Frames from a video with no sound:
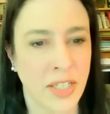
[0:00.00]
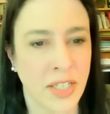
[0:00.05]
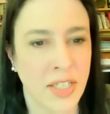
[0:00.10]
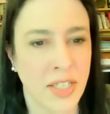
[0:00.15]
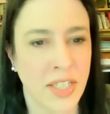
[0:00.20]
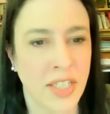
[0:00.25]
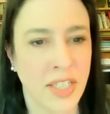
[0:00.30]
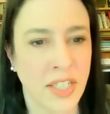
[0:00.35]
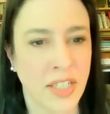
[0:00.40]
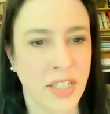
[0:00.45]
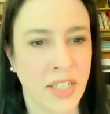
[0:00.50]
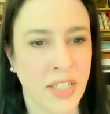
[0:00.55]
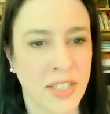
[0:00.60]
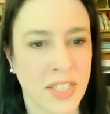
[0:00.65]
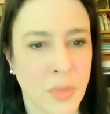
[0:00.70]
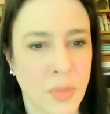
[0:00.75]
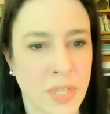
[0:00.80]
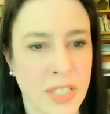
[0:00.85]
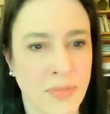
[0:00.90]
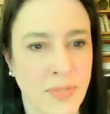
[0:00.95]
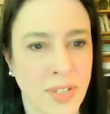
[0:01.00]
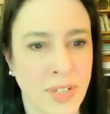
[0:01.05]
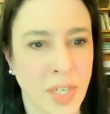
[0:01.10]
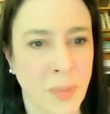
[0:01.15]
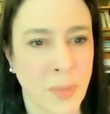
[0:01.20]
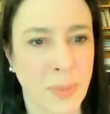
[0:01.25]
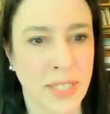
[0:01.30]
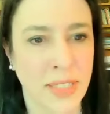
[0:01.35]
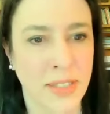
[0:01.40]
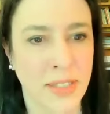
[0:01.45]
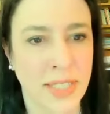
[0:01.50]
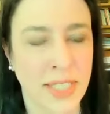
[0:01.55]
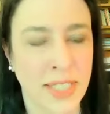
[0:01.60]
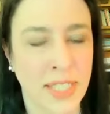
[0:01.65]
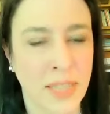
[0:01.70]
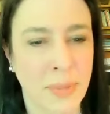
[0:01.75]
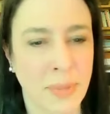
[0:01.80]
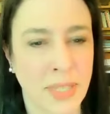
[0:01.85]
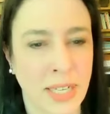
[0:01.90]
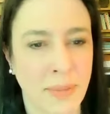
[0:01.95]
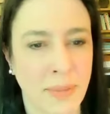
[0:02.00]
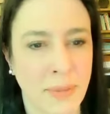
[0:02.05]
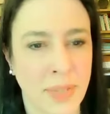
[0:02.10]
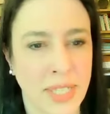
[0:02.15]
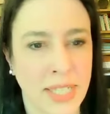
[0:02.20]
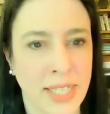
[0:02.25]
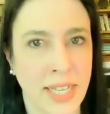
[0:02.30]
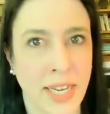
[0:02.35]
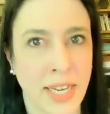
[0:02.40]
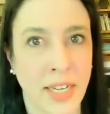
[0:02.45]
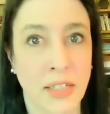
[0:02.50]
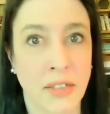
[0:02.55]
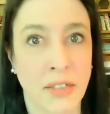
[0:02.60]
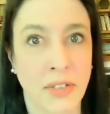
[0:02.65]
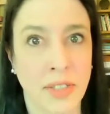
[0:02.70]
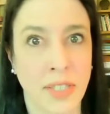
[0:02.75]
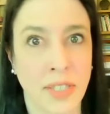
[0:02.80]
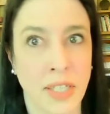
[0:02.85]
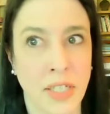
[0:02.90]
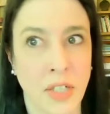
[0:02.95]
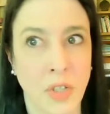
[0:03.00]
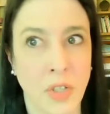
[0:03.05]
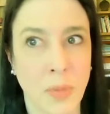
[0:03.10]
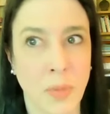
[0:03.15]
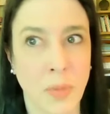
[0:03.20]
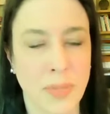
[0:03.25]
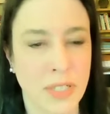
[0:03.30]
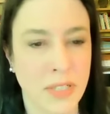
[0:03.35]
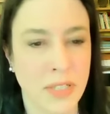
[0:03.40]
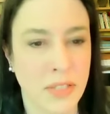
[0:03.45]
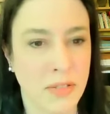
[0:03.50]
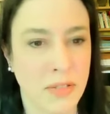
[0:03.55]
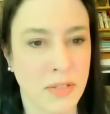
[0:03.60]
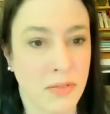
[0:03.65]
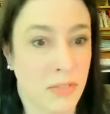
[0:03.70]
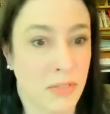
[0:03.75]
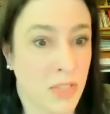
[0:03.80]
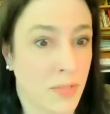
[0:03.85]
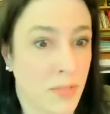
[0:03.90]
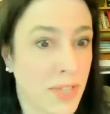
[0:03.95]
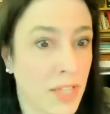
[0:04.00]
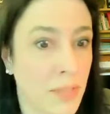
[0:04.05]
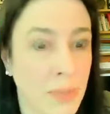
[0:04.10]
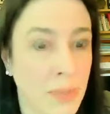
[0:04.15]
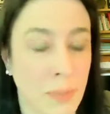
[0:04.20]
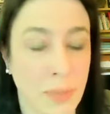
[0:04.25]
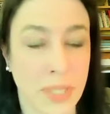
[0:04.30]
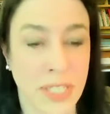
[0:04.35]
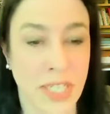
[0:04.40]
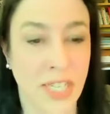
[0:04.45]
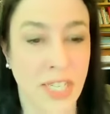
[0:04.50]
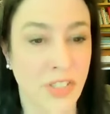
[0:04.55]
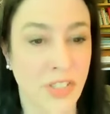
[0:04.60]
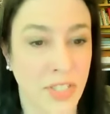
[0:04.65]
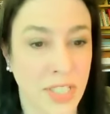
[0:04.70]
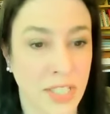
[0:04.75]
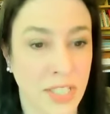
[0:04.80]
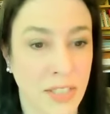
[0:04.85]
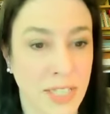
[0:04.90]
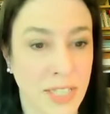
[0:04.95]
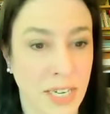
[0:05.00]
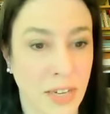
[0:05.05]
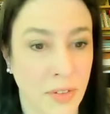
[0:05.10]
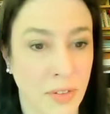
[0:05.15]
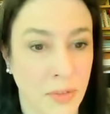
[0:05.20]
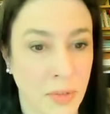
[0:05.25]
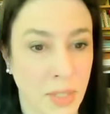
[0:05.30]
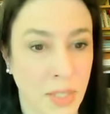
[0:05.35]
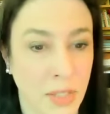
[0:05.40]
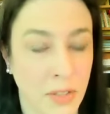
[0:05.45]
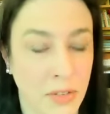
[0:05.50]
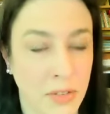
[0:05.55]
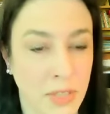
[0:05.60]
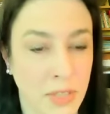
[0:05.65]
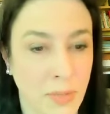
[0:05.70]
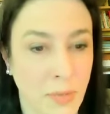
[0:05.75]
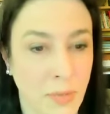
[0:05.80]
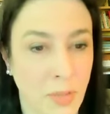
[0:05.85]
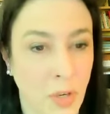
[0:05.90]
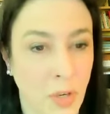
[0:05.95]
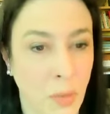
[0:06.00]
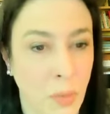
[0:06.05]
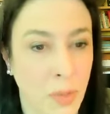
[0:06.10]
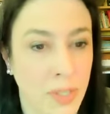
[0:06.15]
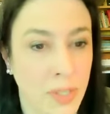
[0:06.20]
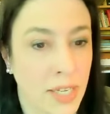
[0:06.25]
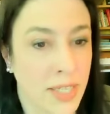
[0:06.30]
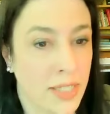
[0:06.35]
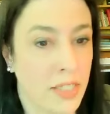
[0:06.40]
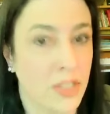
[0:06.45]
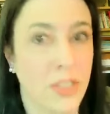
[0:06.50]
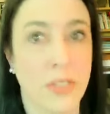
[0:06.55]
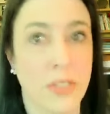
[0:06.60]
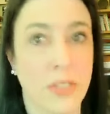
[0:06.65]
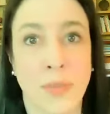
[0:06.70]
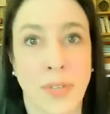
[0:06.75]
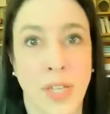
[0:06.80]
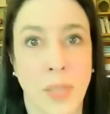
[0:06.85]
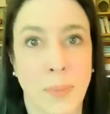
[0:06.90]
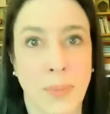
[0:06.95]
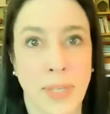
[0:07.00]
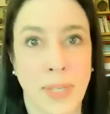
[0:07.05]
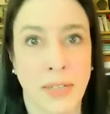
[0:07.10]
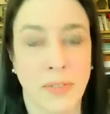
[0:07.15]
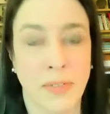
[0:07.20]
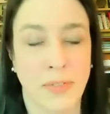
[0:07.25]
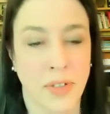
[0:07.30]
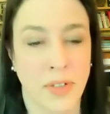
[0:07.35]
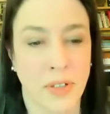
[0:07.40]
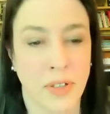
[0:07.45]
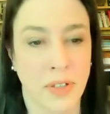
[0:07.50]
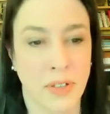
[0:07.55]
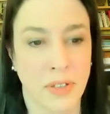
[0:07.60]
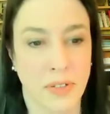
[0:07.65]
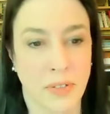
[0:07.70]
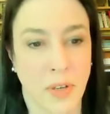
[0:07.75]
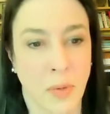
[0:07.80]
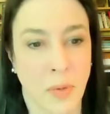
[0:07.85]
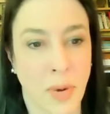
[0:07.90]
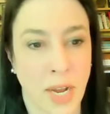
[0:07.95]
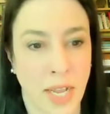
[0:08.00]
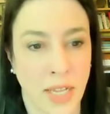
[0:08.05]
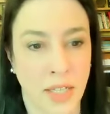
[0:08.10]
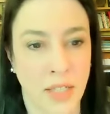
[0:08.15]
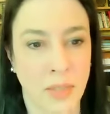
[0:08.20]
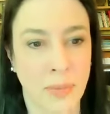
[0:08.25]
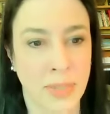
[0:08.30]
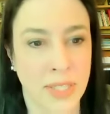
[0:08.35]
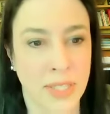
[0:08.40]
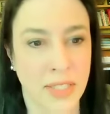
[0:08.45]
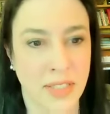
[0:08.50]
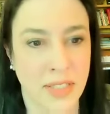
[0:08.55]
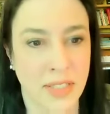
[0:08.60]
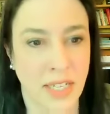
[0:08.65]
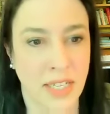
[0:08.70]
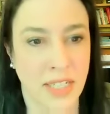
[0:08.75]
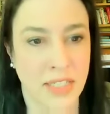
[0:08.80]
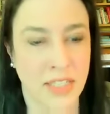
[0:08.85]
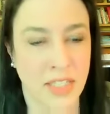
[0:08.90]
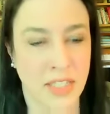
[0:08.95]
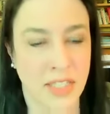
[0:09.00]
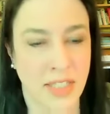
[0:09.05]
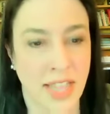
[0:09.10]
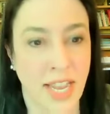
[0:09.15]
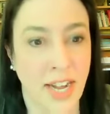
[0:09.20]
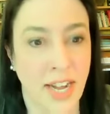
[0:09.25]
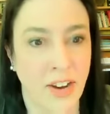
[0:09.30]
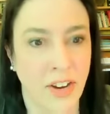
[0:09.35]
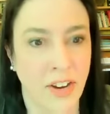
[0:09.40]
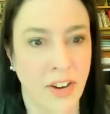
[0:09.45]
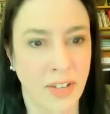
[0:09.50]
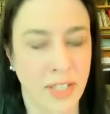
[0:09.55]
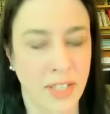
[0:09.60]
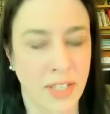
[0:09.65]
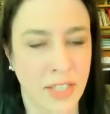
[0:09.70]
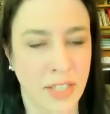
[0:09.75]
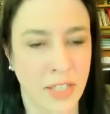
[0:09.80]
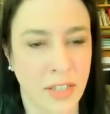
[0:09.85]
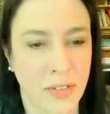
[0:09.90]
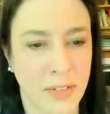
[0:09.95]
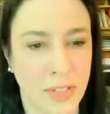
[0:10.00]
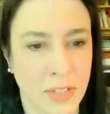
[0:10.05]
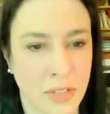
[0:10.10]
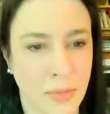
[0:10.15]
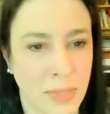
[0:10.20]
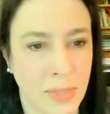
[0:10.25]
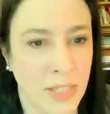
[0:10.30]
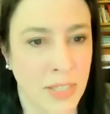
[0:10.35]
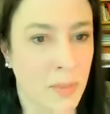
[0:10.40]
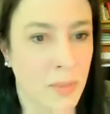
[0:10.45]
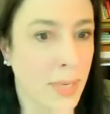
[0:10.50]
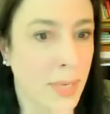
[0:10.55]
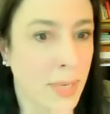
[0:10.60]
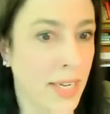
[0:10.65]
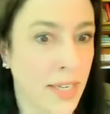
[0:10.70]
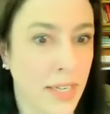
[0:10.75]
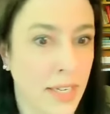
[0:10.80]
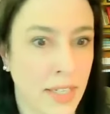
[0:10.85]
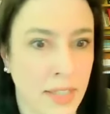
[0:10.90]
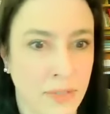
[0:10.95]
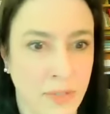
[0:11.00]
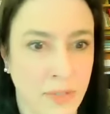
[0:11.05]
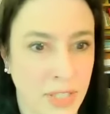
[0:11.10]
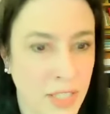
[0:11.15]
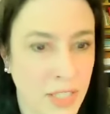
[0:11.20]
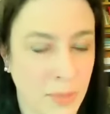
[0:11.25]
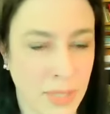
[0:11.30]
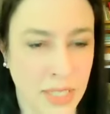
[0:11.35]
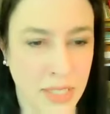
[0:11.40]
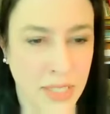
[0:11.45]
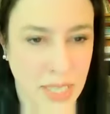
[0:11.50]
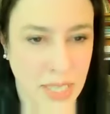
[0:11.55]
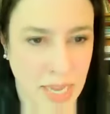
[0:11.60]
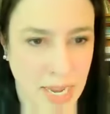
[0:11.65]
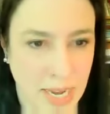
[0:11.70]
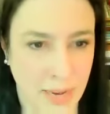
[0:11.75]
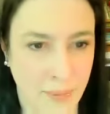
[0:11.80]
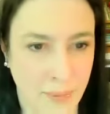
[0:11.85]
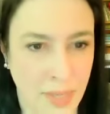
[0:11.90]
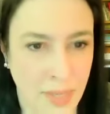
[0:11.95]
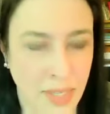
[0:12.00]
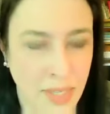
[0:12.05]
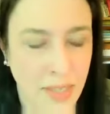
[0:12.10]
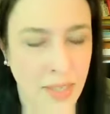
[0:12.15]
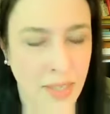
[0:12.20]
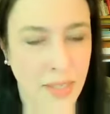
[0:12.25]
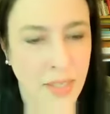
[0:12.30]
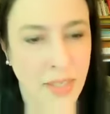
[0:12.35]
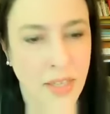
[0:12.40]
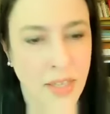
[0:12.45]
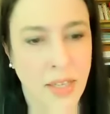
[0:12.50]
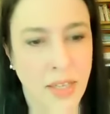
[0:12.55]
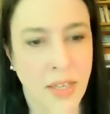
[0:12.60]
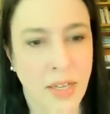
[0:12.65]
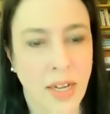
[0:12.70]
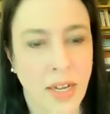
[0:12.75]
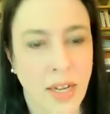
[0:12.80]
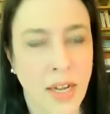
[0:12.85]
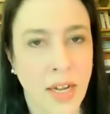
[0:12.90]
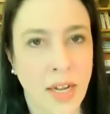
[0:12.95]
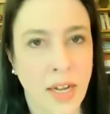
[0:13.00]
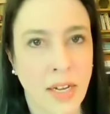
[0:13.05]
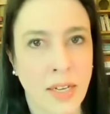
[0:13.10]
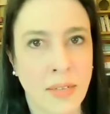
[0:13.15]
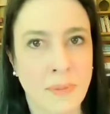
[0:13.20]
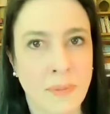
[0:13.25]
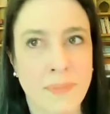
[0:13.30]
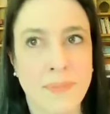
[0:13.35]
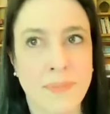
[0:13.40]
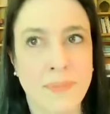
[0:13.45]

you know, and just wasn't very appealing, but I'm looking at it going like, oh, there's development potential here down the road, even though we're not going to do developing for a while, but it's like, it's just there, you know, and there's a renter paying for in the meantime. Your